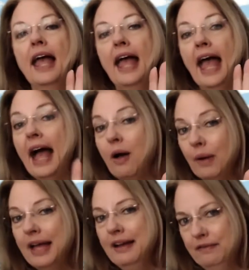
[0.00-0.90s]

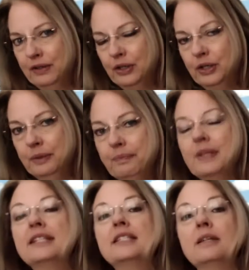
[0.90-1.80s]
However,
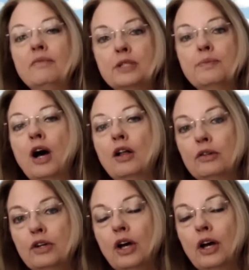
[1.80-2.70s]
some smaller
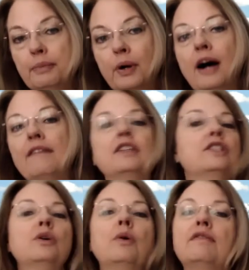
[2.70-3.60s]
nonprofits
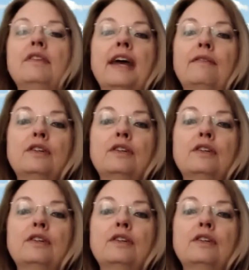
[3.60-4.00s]
who have never